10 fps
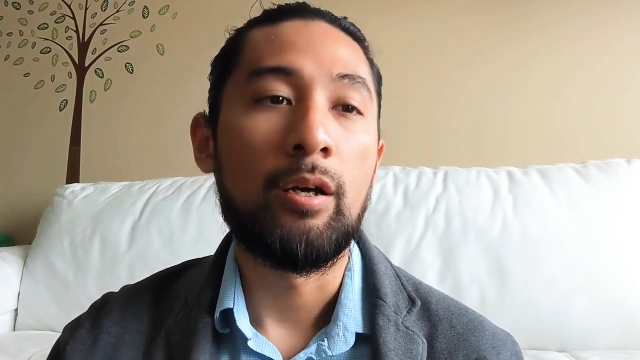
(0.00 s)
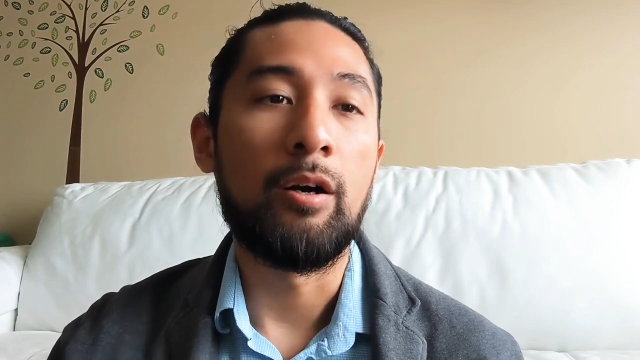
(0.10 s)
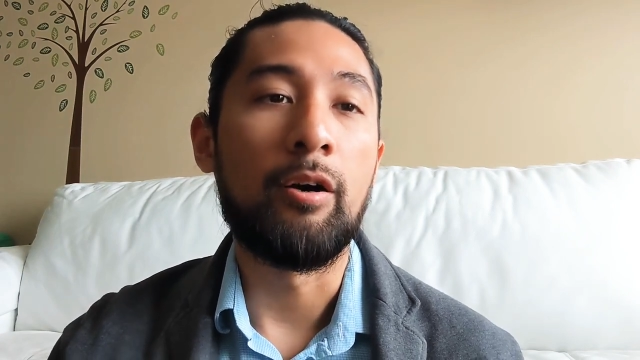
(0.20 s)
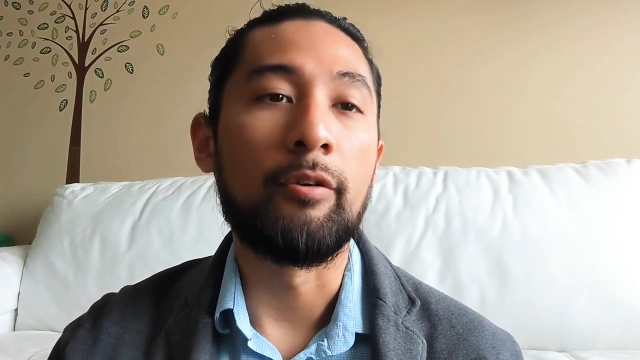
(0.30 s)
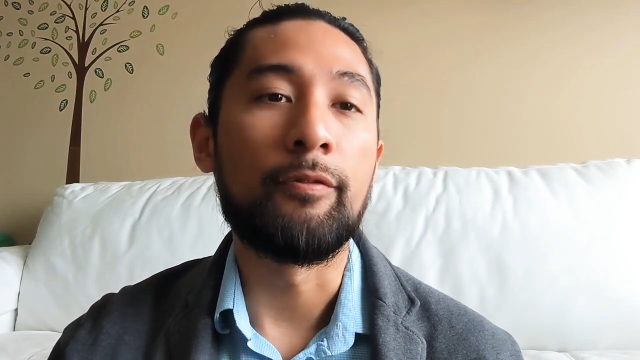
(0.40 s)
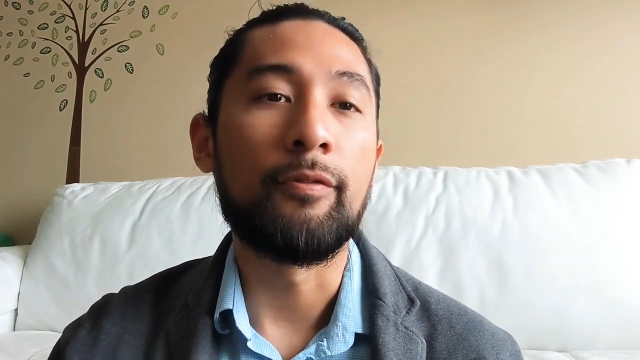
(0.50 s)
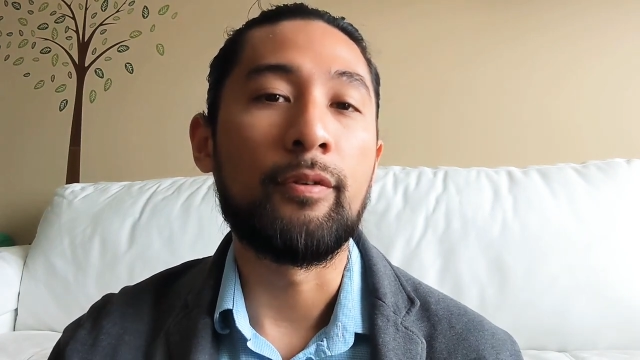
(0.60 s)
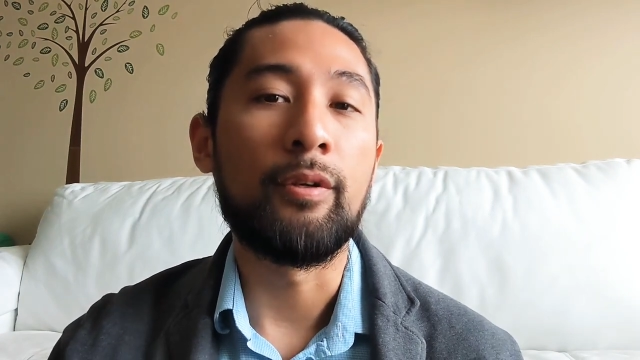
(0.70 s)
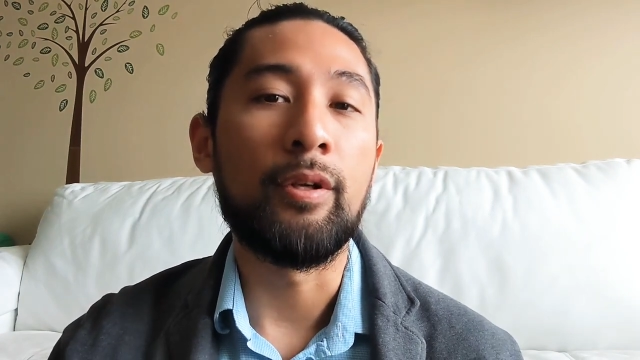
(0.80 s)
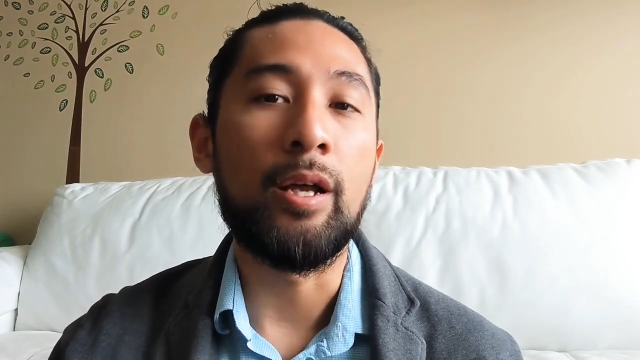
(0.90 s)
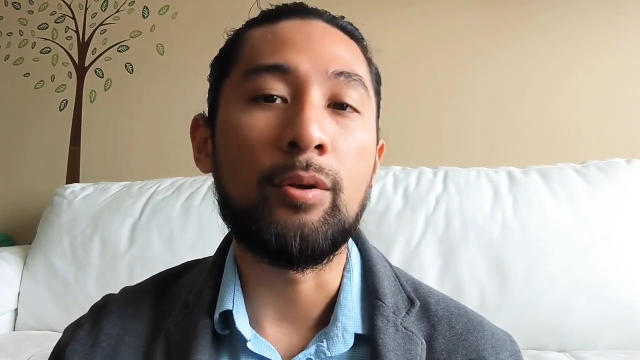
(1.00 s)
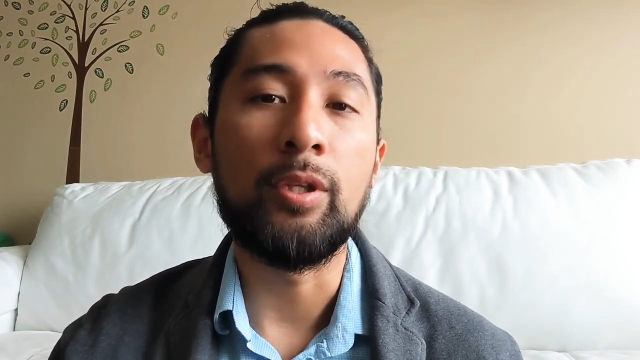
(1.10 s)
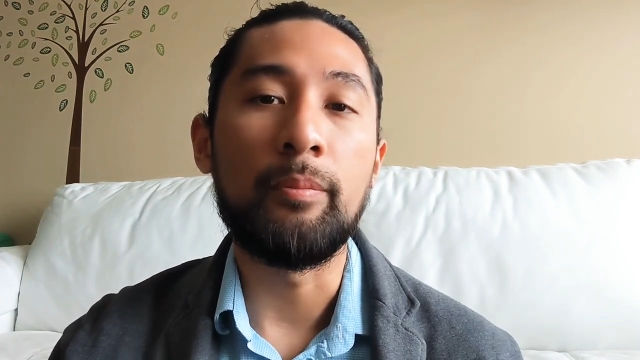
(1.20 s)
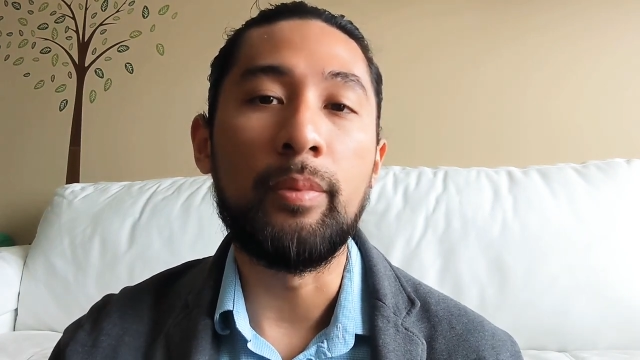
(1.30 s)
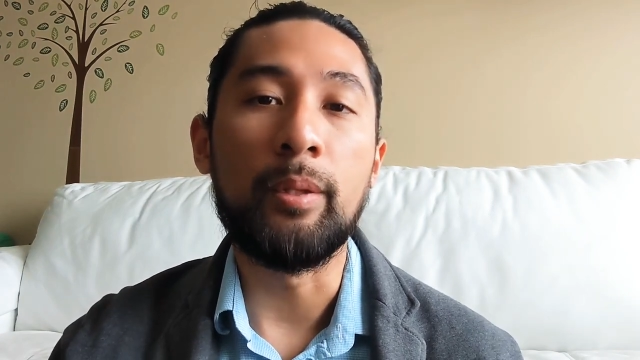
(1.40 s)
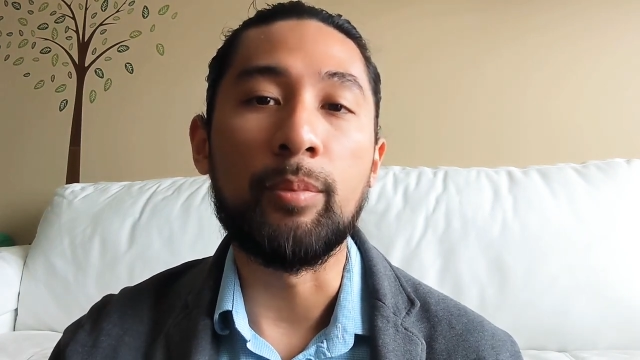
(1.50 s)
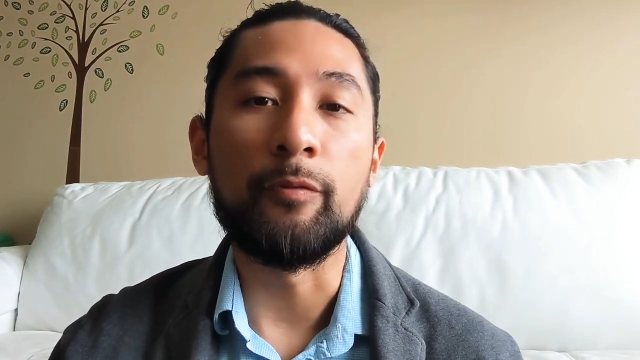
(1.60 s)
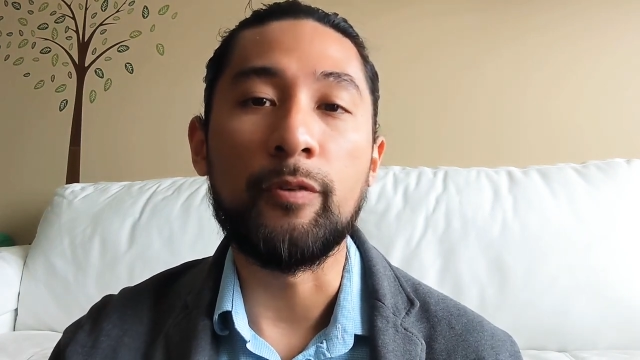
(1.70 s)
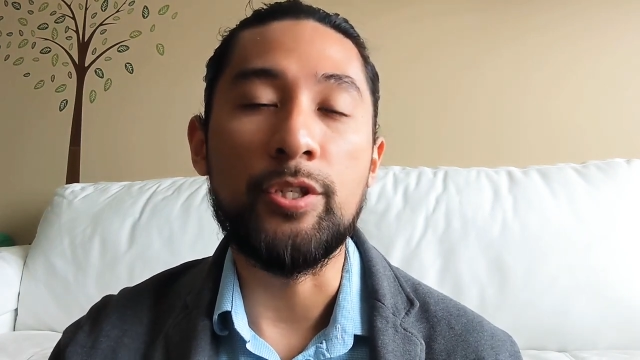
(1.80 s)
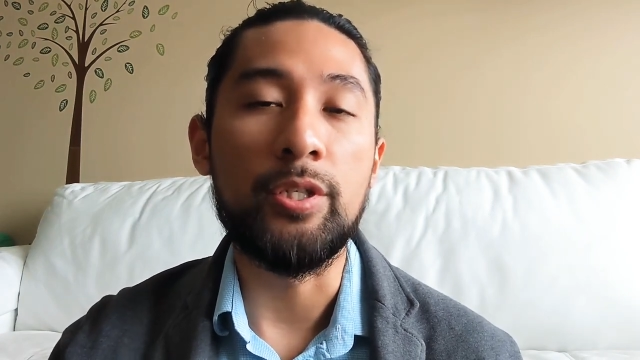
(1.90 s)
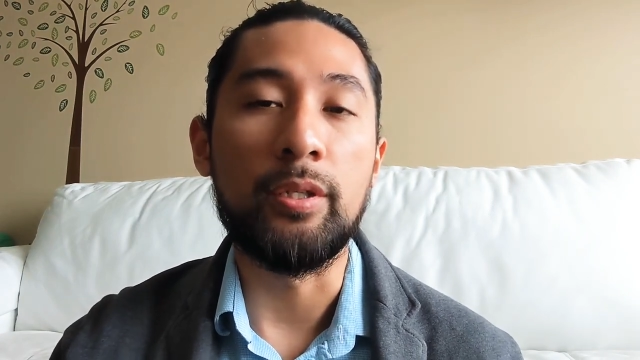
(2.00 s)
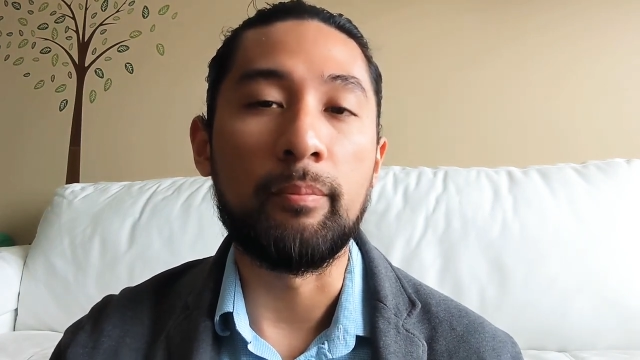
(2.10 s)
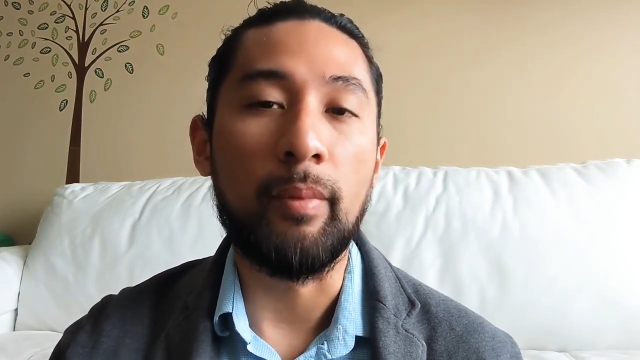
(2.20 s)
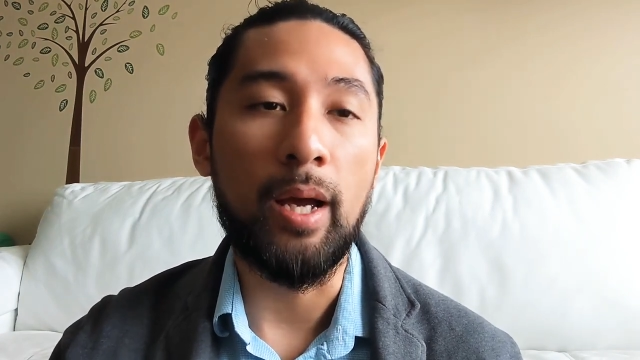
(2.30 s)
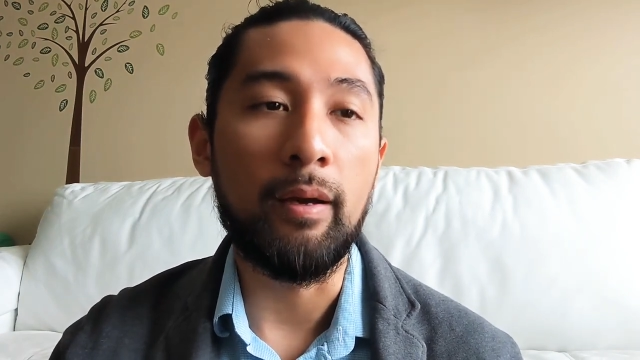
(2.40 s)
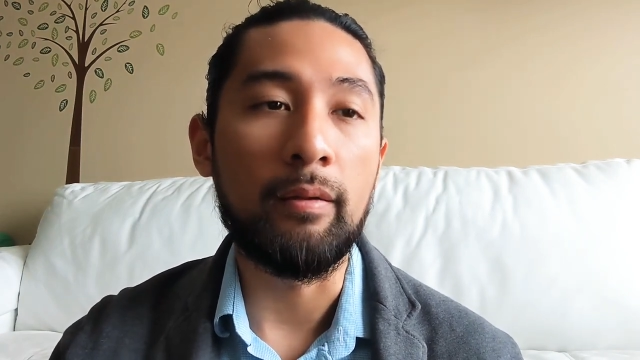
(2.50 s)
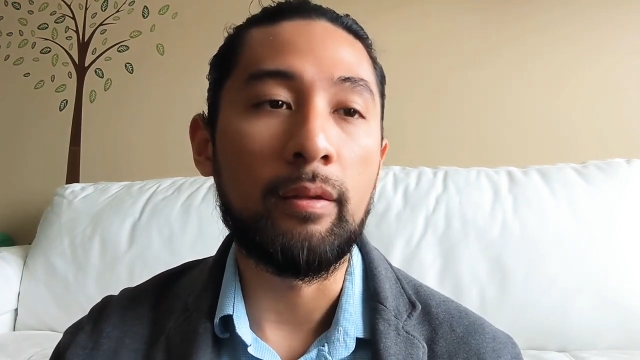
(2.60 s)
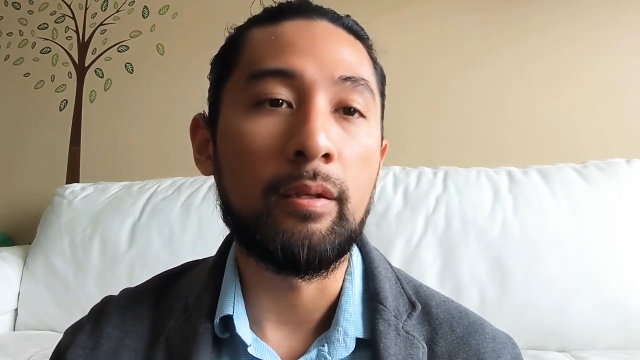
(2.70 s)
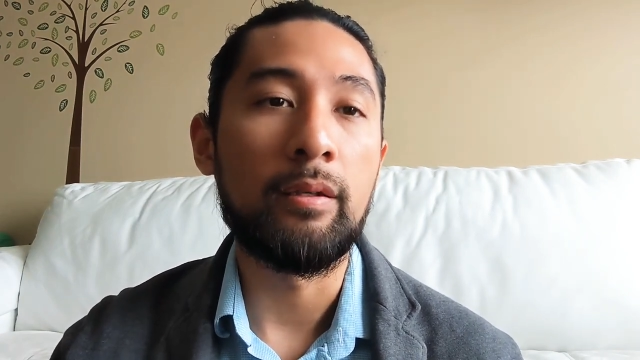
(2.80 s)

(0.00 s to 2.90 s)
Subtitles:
of not only being proficient in math,